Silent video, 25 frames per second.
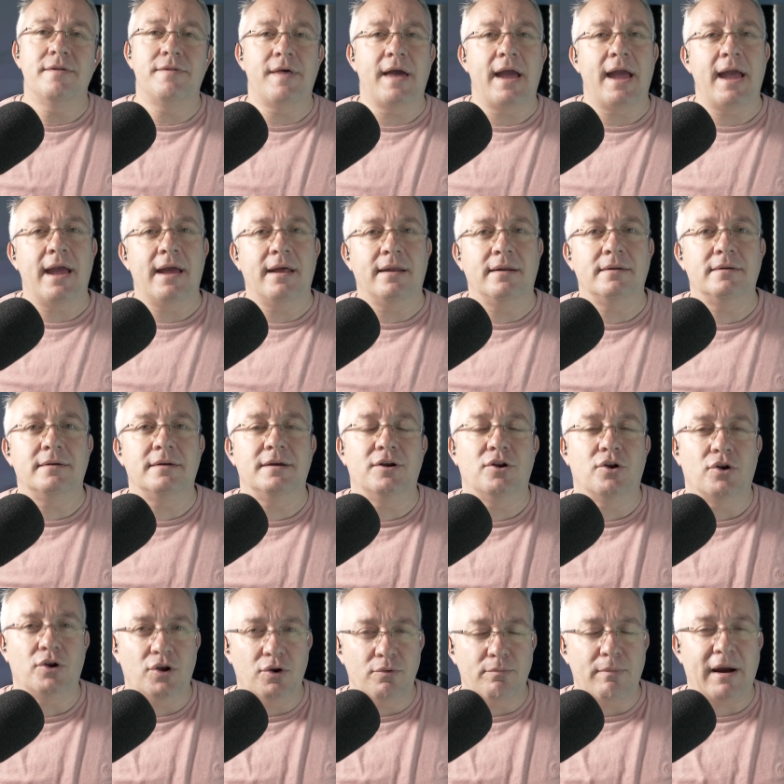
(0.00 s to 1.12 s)
then, you
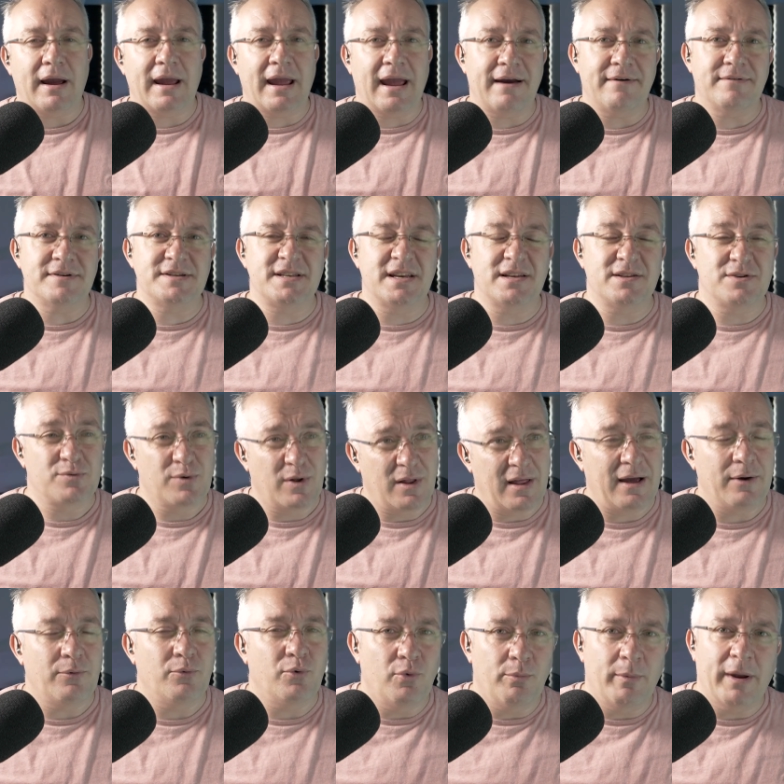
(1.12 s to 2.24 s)
know, you might have a sense, well,
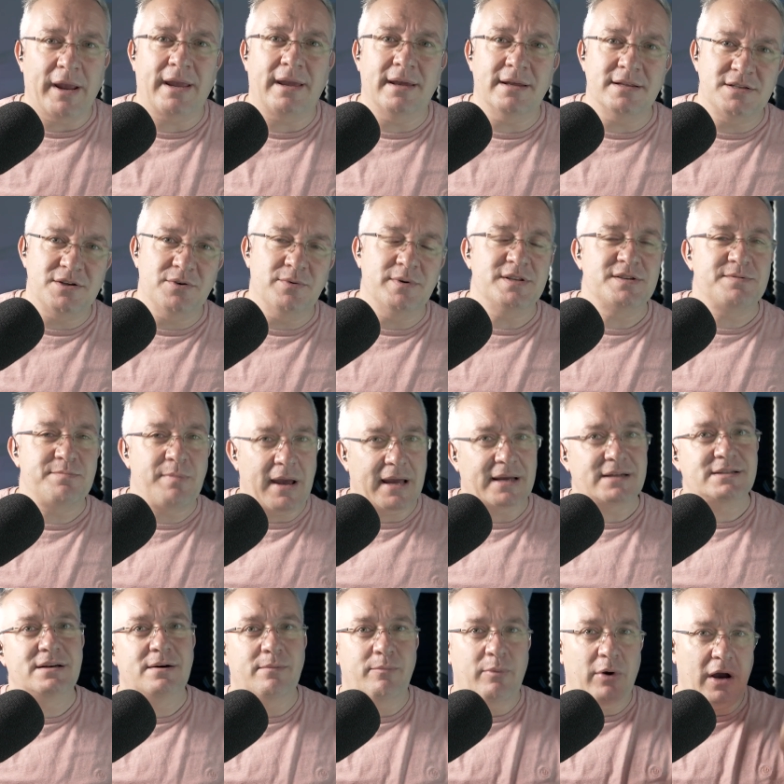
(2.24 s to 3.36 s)
I will make it to
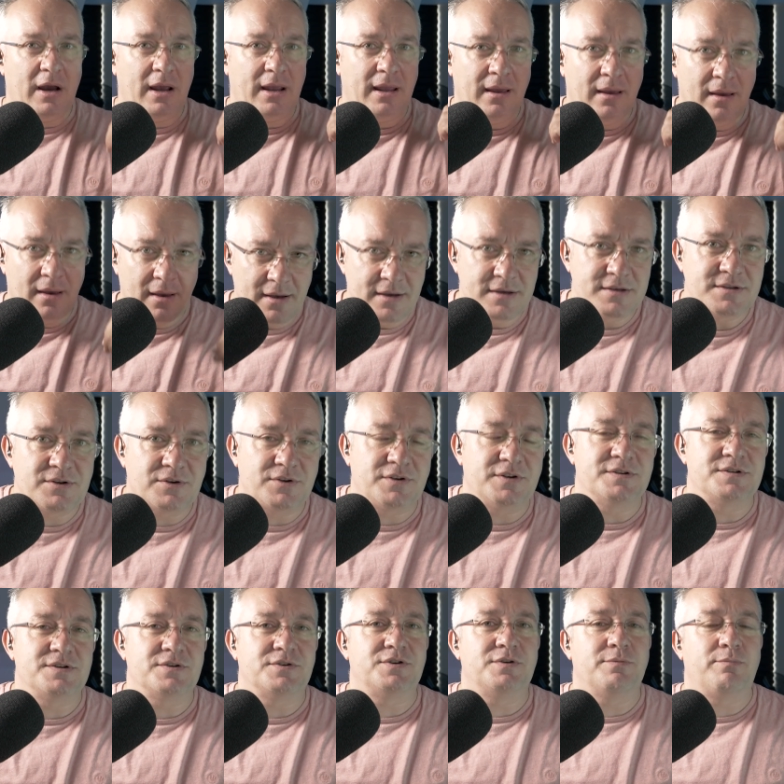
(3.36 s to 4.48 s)
inspector by such
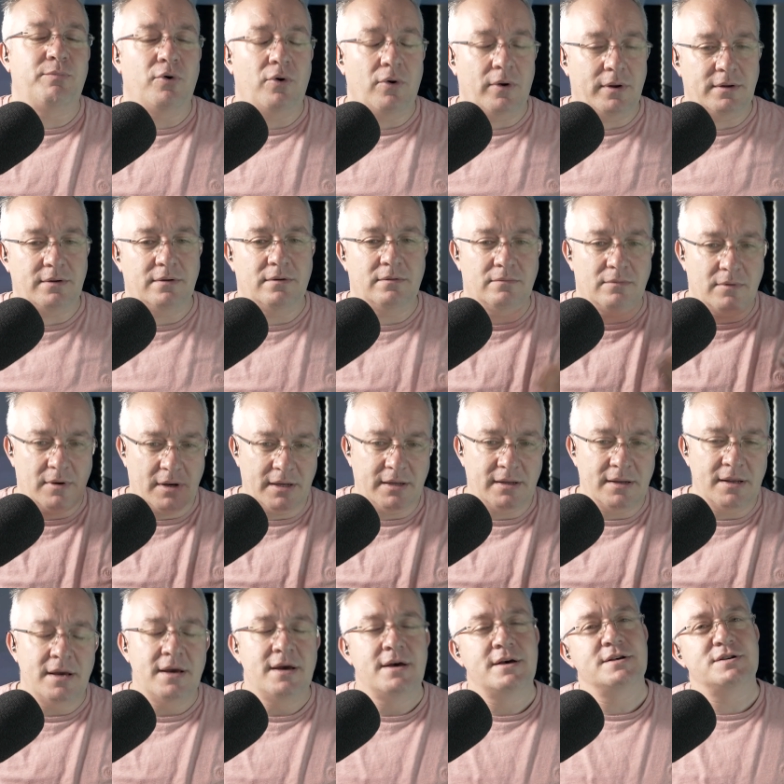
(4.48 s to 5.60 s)
and such a point, right?
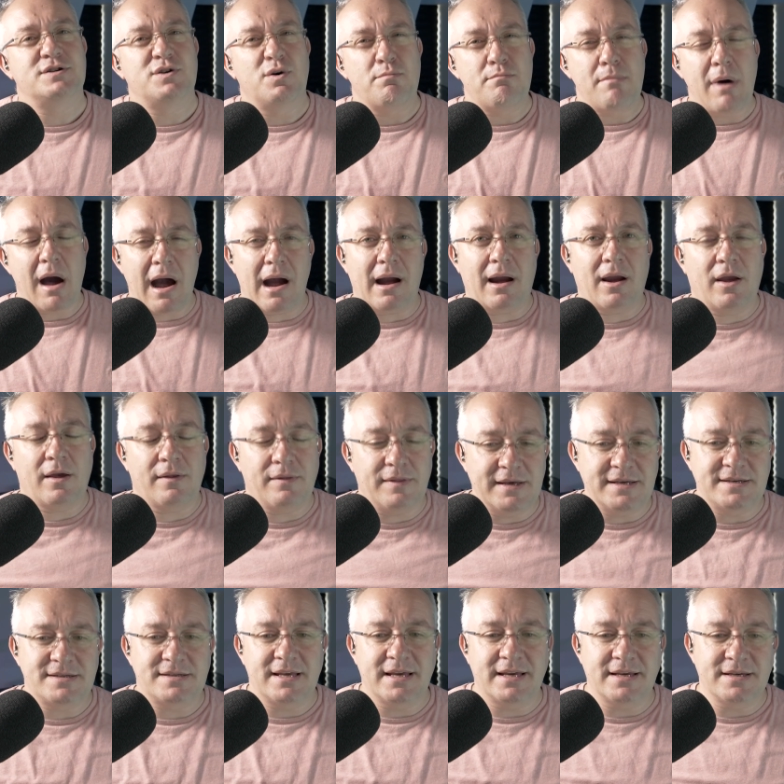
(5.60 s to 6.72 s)
So mark
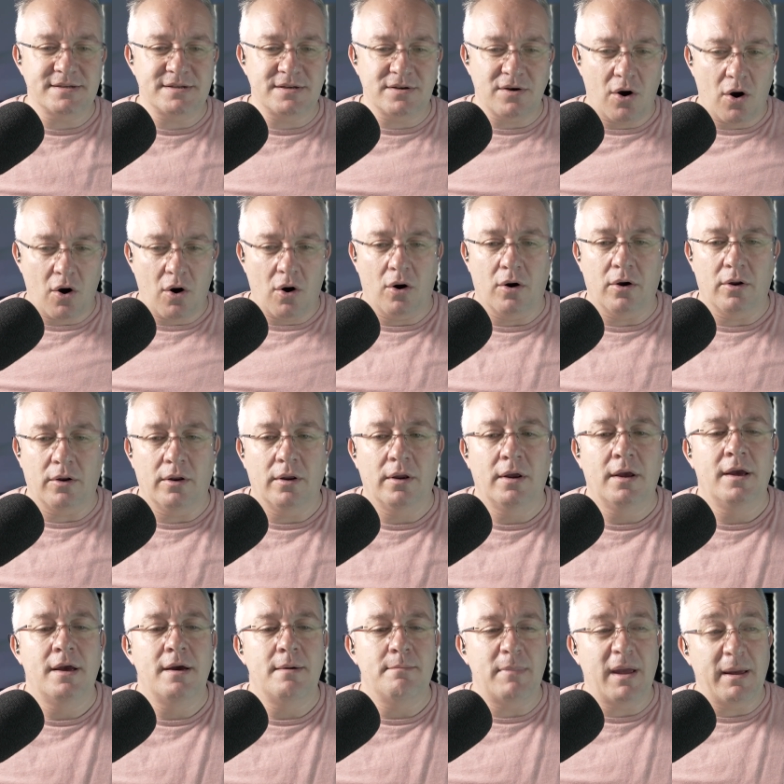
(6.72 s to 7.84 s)
these things on.
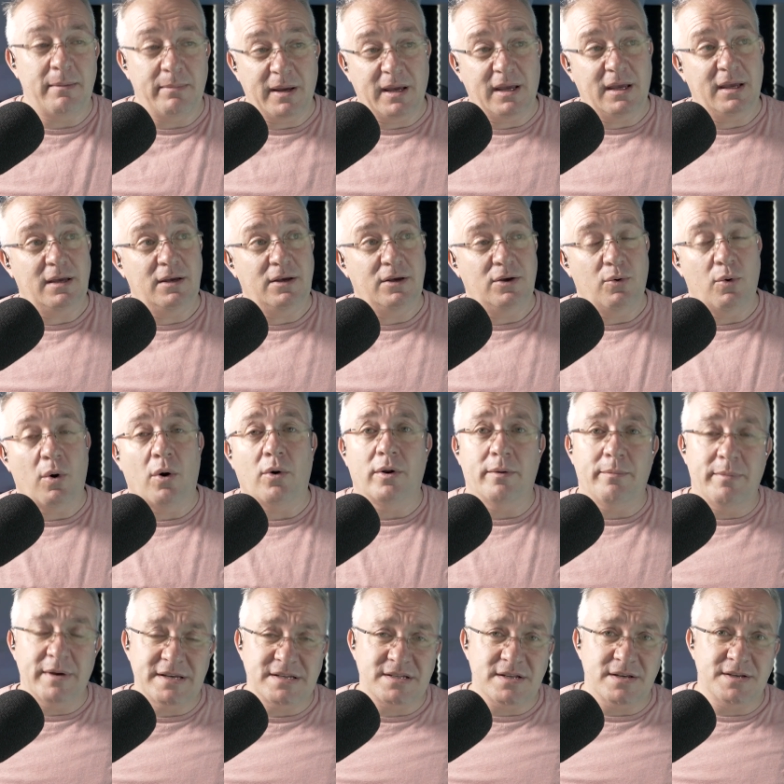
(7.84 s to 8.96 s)
Maybe you own
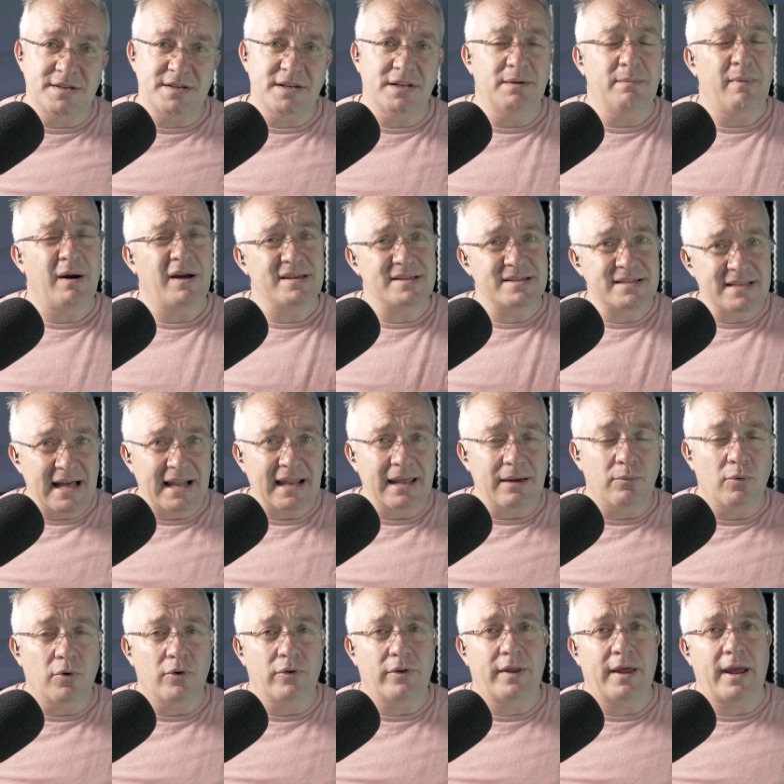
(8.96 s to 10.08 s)
a business and you might sell
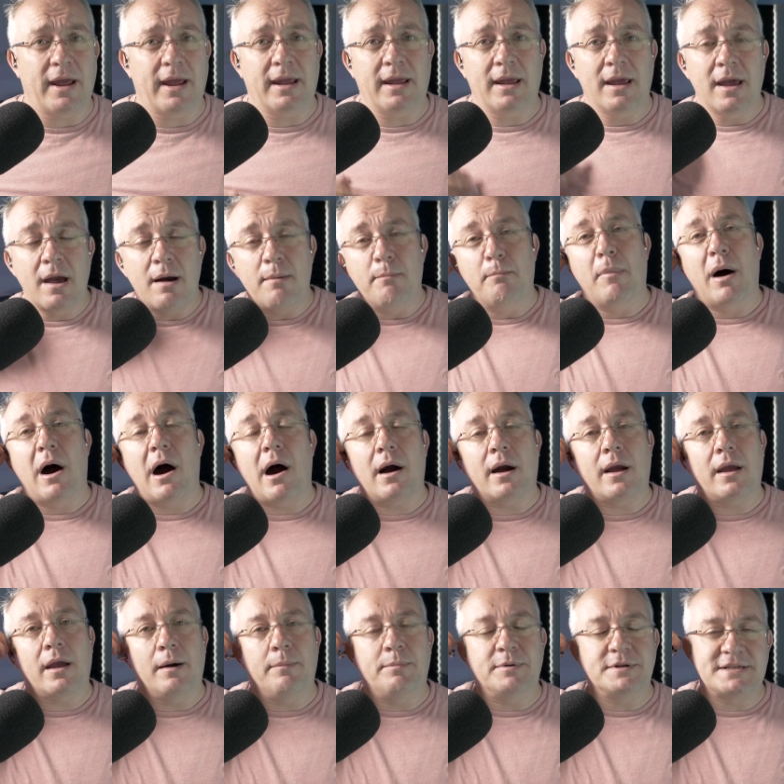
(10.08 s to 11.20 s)
it one day.
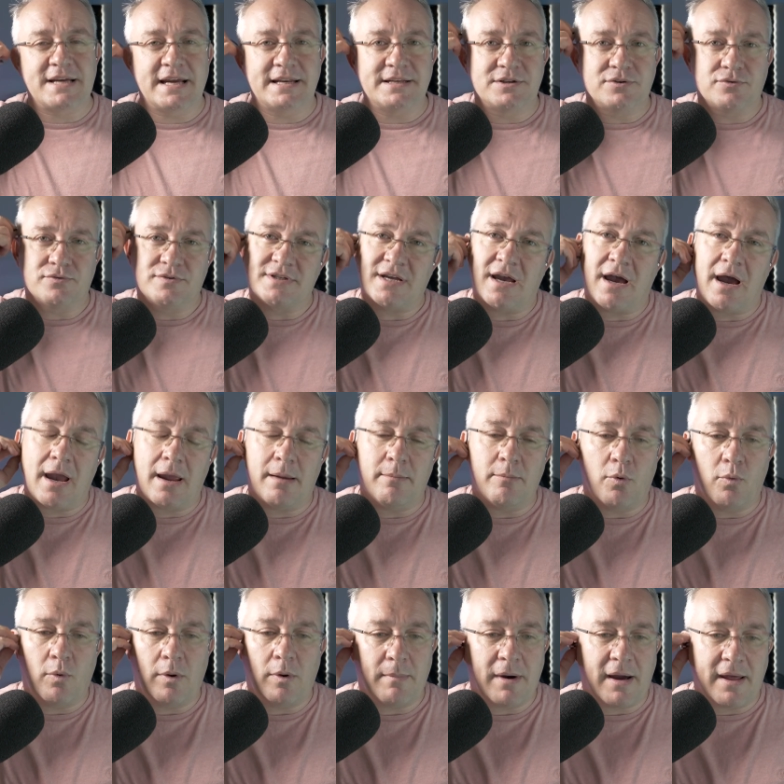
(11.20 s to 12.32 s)
Mark a potential time
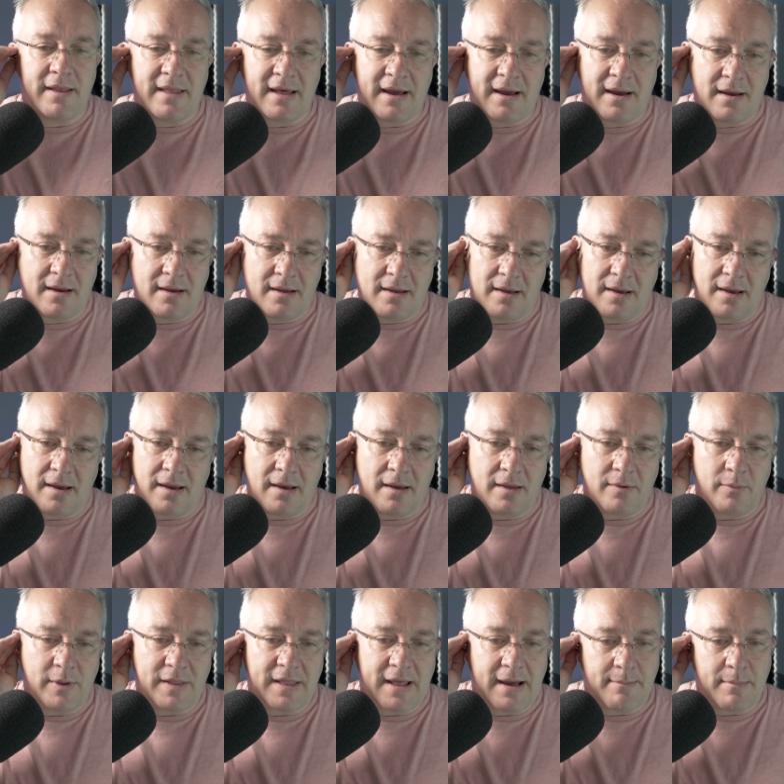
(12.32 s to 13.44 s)
when might that uh,
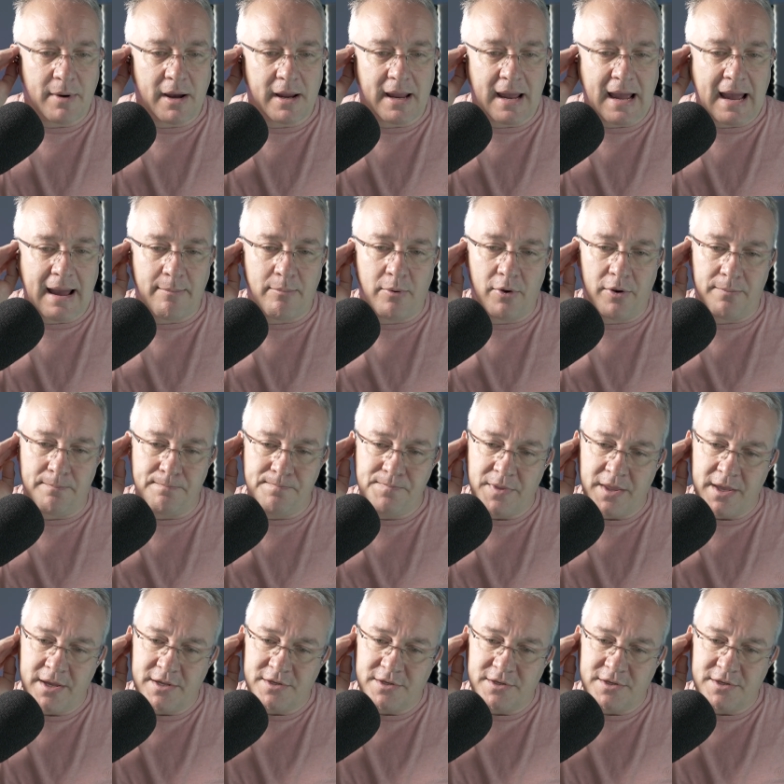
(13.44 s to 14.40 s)
when that might happen.